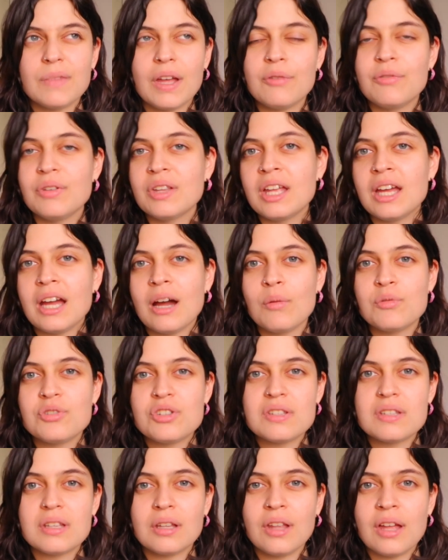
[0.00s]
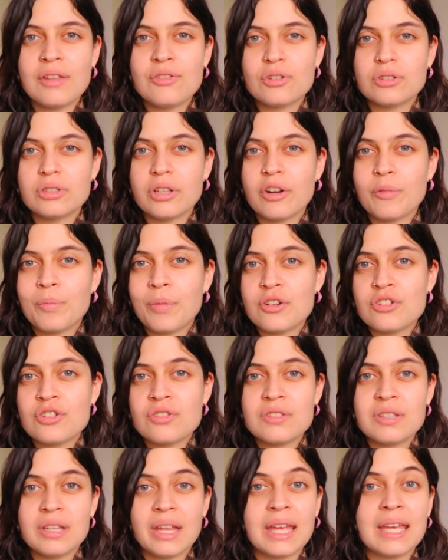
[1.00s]
I feel like I was just under a lot of pressure
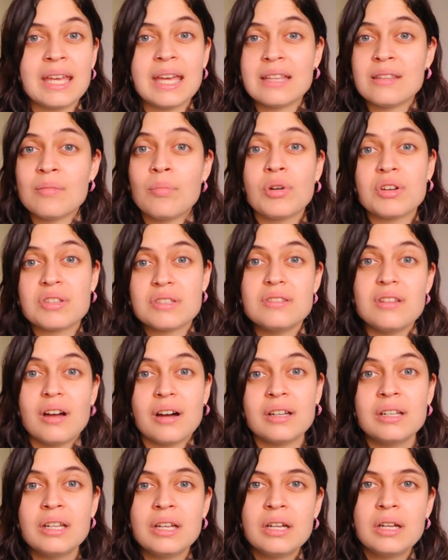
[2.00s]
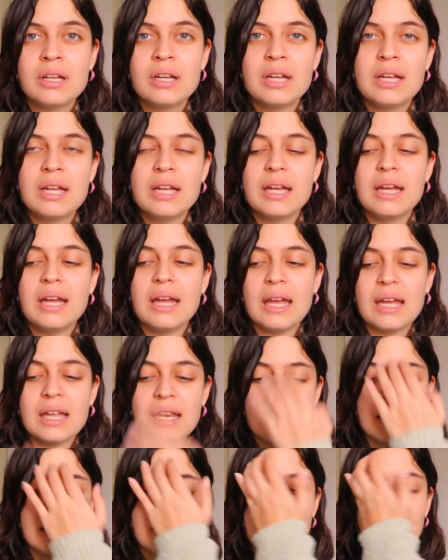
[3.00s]
to like get the books done,
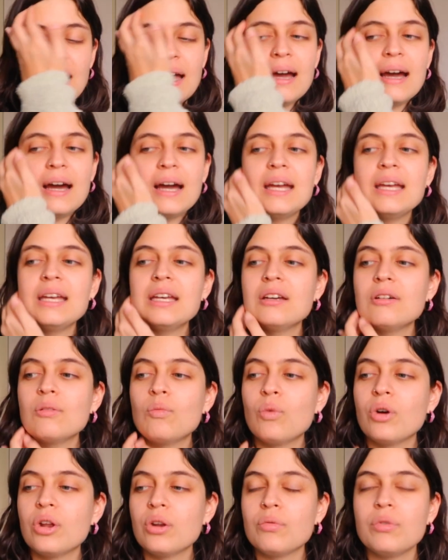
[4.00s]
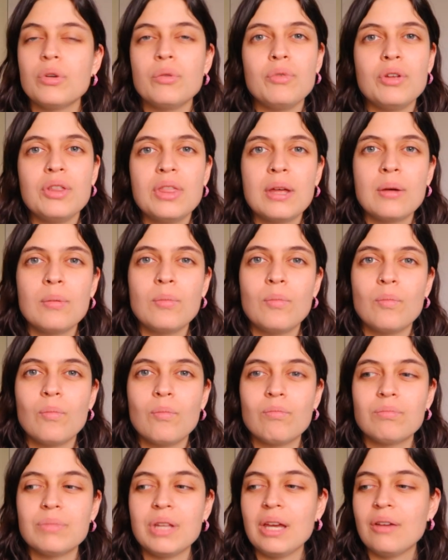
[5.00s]
and I want to reread them
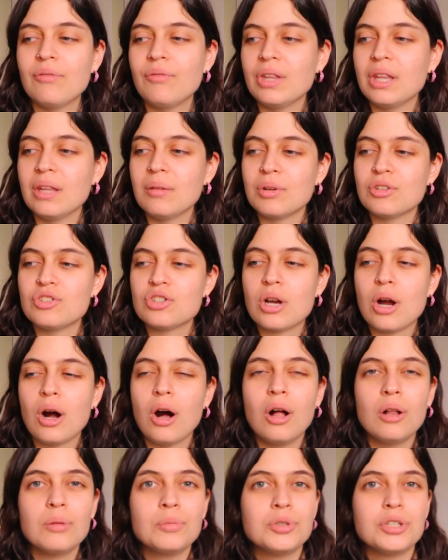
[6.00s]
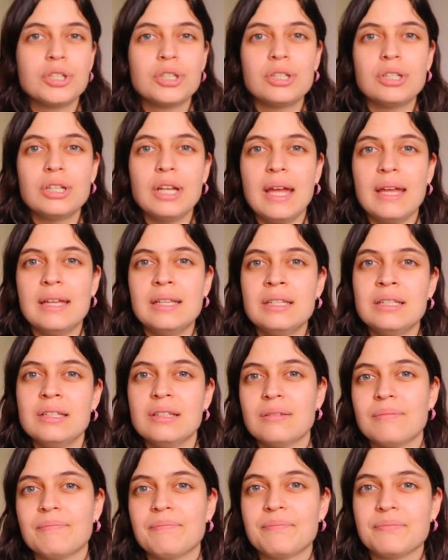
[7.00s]
like feeling much calmer,
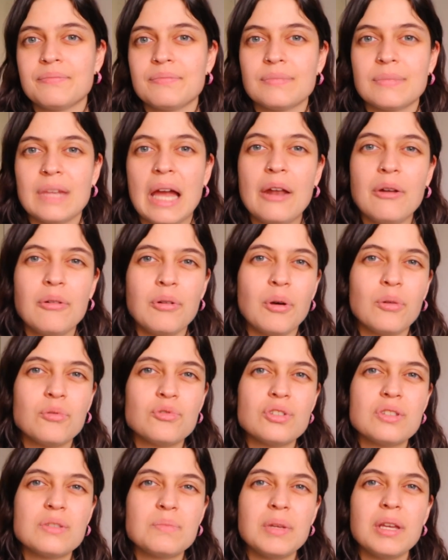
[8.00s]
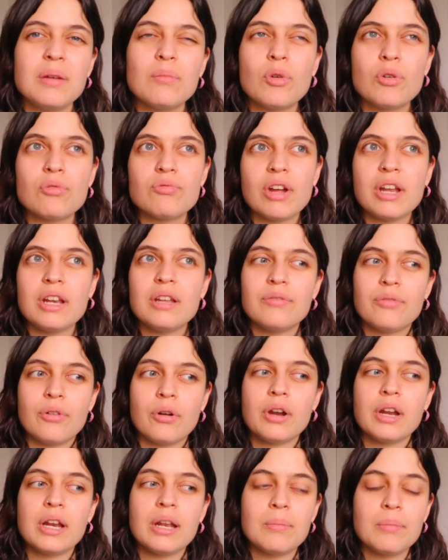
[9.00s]
and I don't know, just being more ready
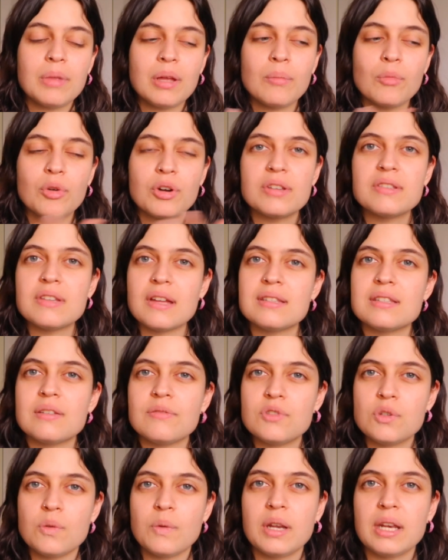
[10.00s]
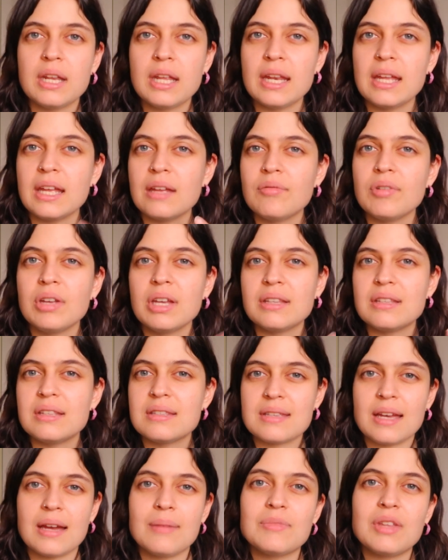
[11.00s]
for it and being more attentive to it and giving it the
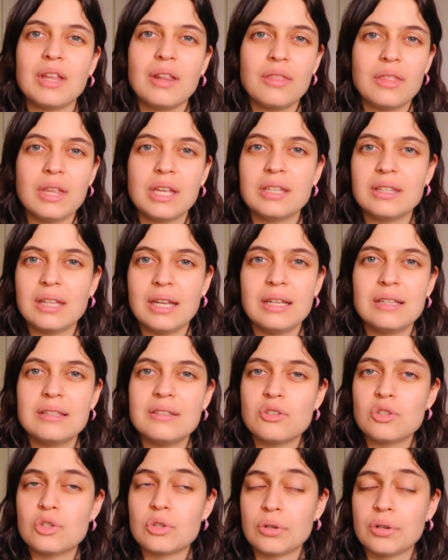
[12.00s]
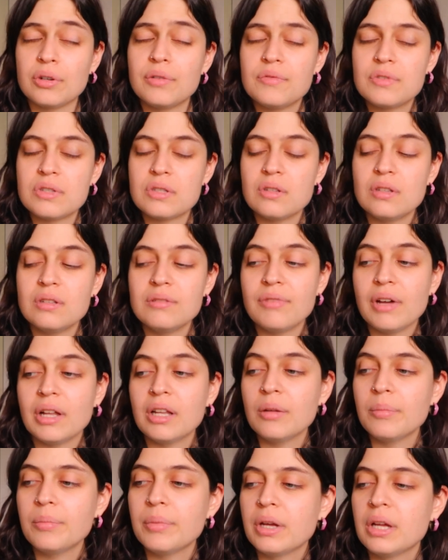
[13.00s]
time that I think that it deserves to
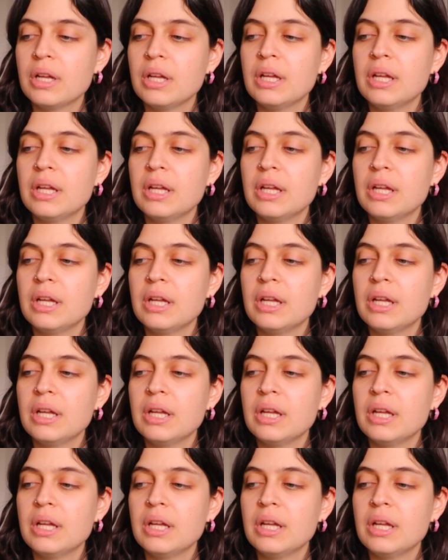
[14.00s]
develop.